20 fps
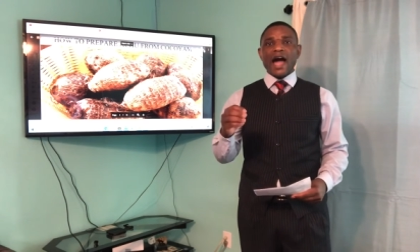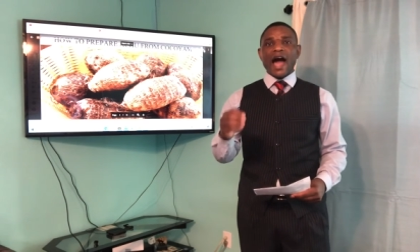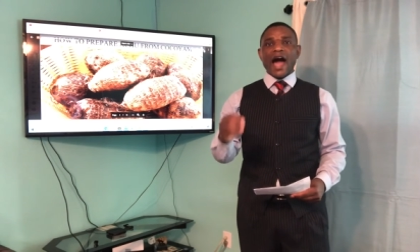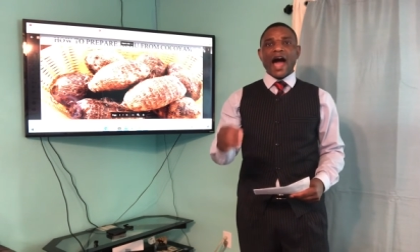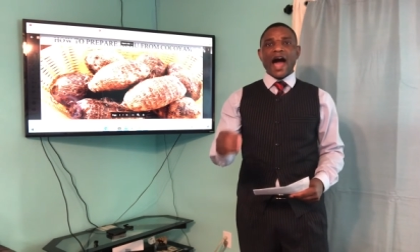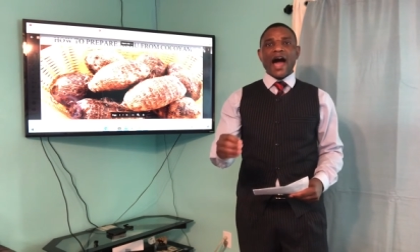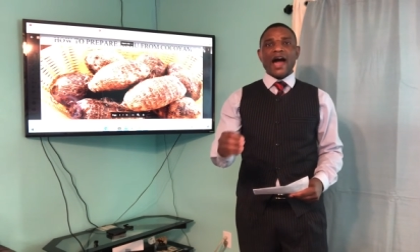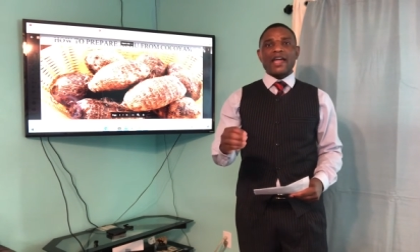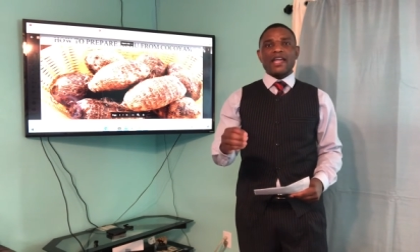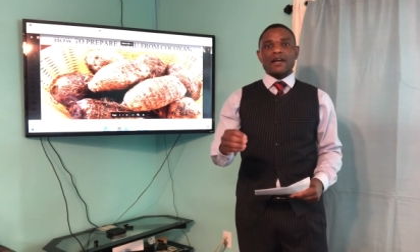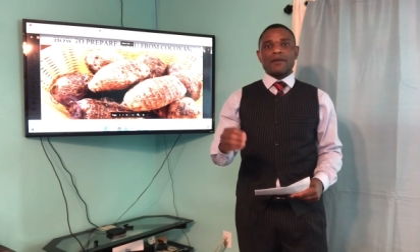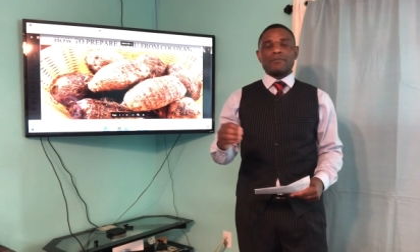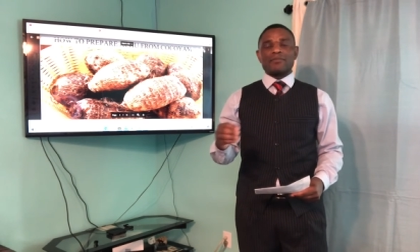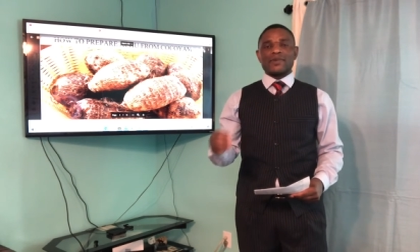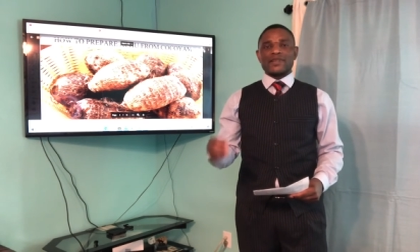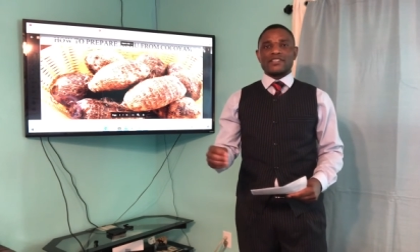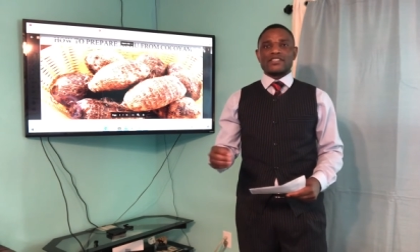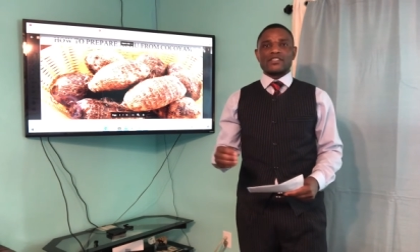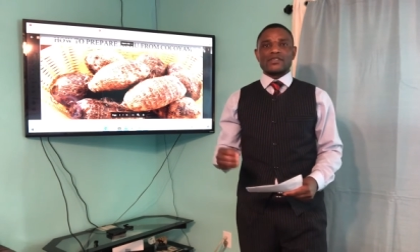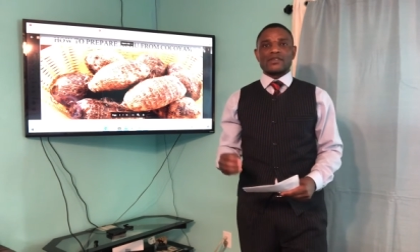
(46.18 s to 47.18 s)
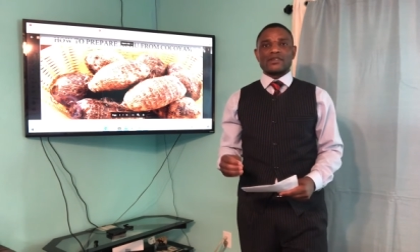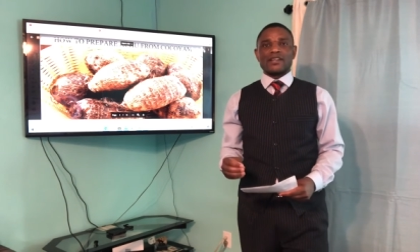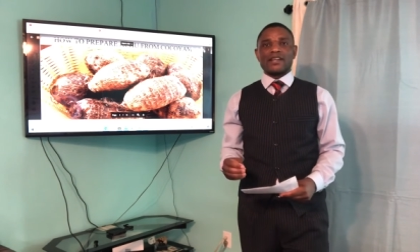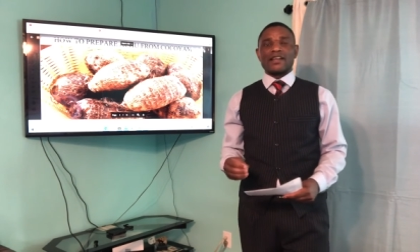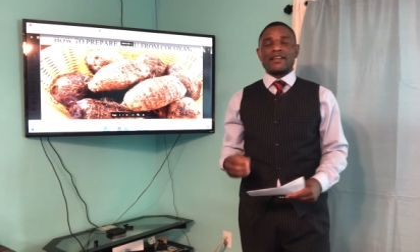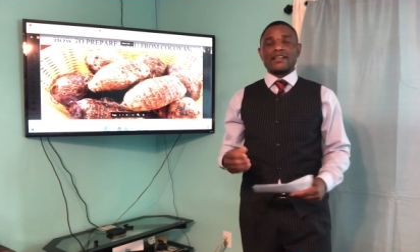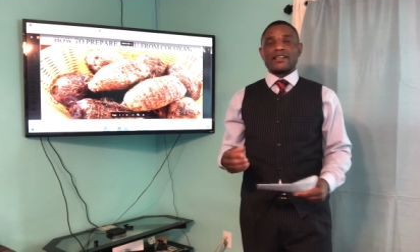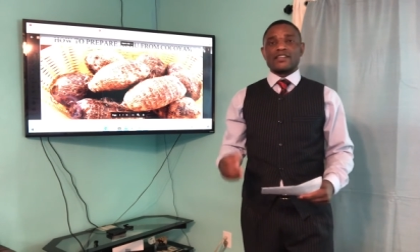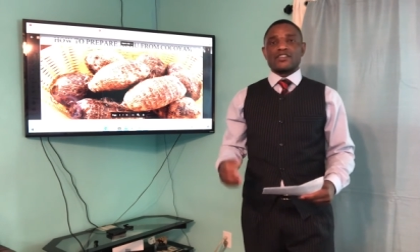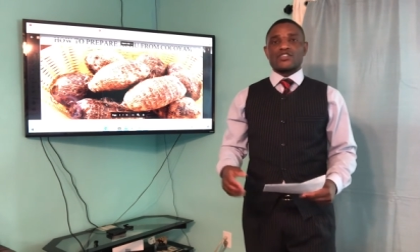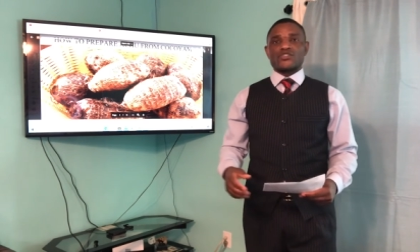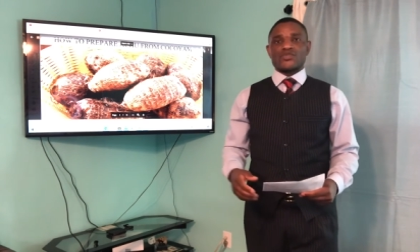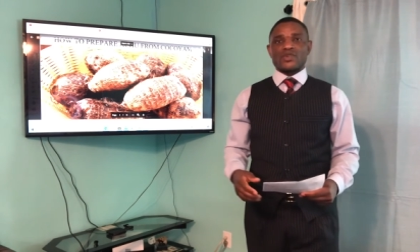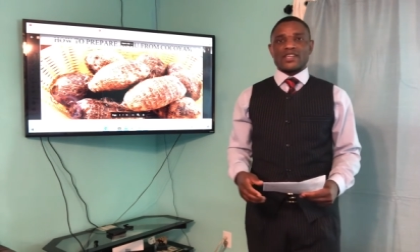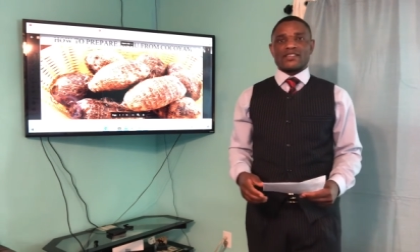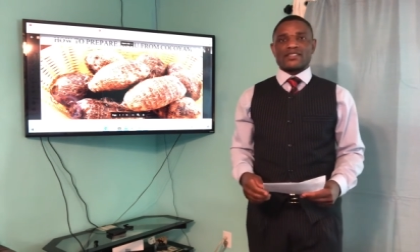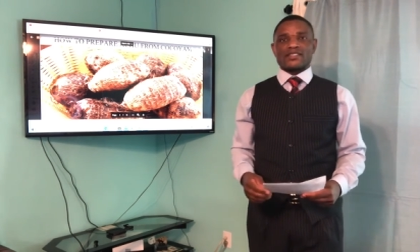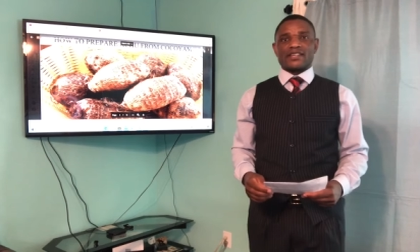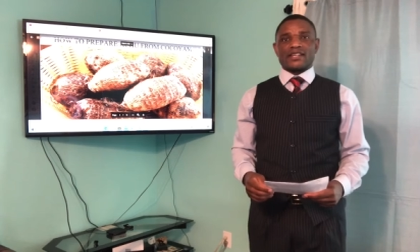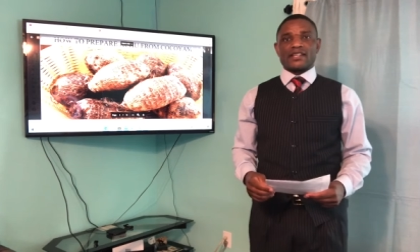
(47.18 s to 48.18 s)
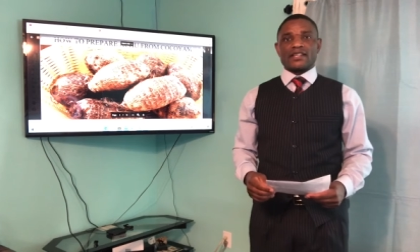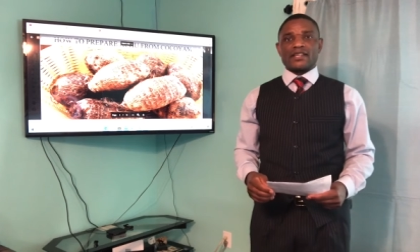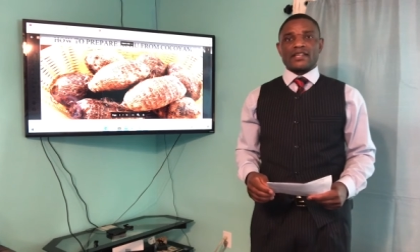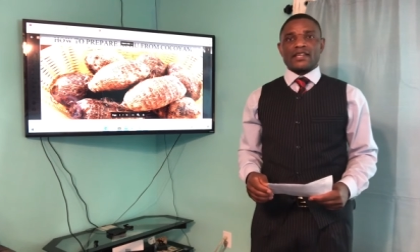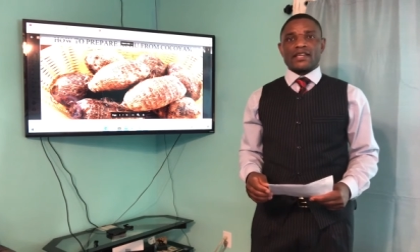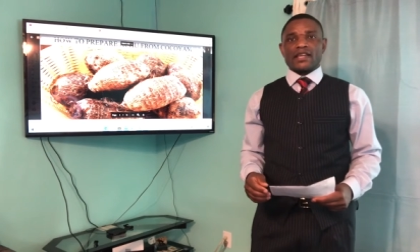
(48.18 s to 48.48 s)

I am particularly interested